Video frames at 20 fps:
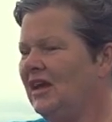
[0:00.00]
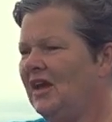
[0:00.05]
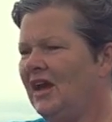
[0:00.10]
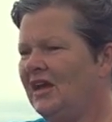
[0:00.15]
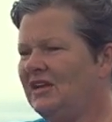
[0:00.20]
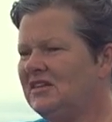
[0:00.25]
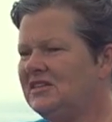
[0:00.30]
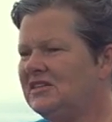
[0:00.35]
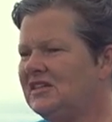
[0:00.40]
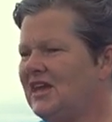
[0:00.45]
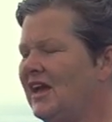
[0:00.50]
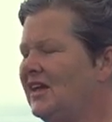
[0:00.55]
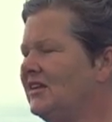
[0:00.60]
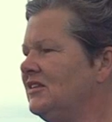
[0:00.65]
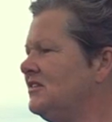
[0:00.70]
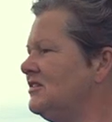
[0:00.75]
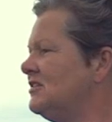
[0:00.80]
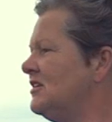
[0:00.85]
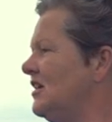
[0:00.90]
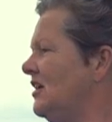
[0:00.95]
And
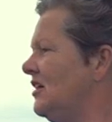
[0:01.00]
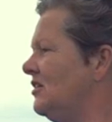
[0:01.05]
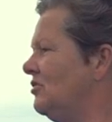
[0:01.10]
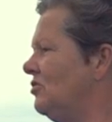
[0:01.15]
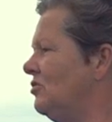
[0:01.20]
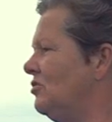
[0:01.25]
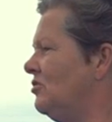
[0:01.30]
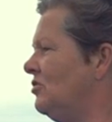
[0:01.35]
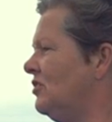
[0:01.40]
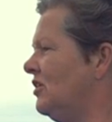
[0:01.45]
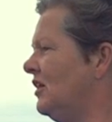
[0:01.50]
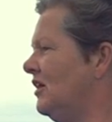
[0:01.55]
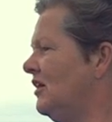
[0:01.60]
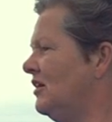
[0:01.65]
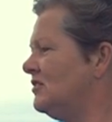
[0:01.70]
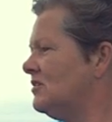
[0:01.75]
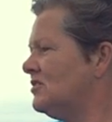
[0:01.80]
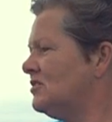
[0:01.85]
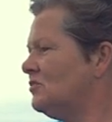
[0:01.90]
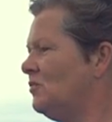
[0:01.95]
dancing and hooking
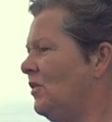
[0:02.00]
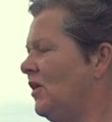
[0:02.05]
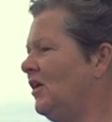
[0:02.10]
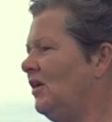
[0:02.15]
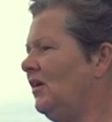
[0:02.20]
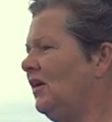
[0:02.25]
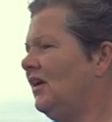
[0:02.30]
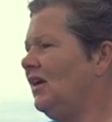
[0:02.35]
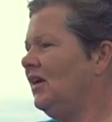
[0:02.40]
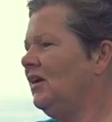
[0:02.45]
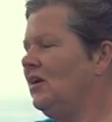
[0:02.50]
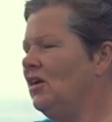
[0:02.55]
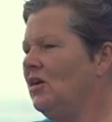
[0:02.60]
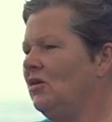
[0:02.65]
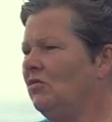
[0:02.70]
and swirling